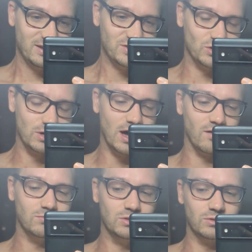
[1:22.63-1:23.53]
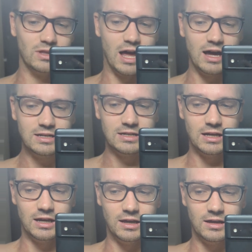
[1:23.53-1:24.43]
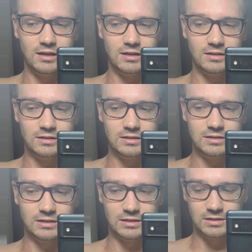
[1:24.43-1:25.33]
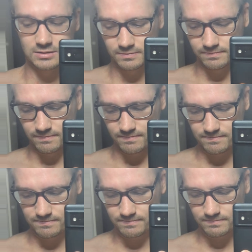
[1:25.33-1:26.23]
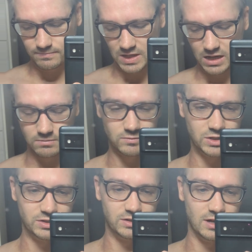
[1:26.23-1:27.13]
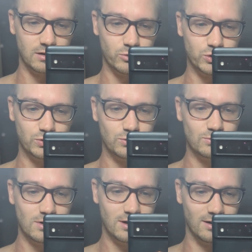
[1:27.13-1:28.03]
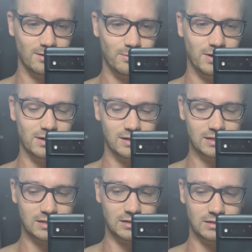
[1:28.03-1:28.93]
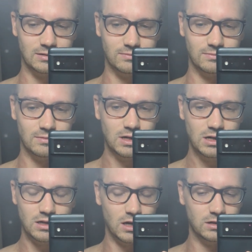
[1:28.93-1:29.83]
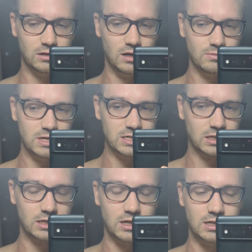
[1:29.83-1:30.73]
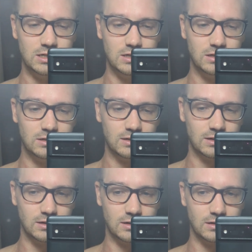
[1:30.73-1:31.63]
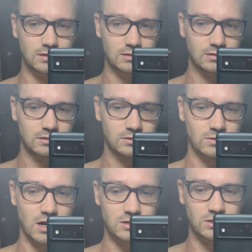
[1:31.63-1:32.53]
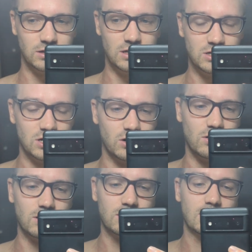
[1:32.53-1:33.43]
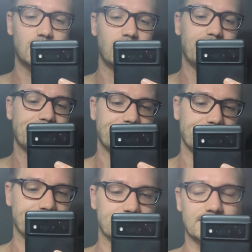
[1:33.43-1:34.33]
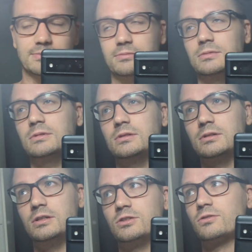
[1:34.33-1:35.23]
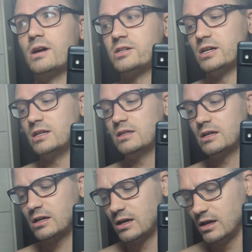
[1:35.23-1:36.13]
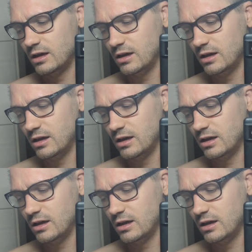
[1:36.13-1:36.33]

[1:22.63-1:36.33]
So yeah, I've been doing that, and yeah, just day number 2. But yeah, today basically I didn't scratch, didn't itch at all, didn't scratch anything.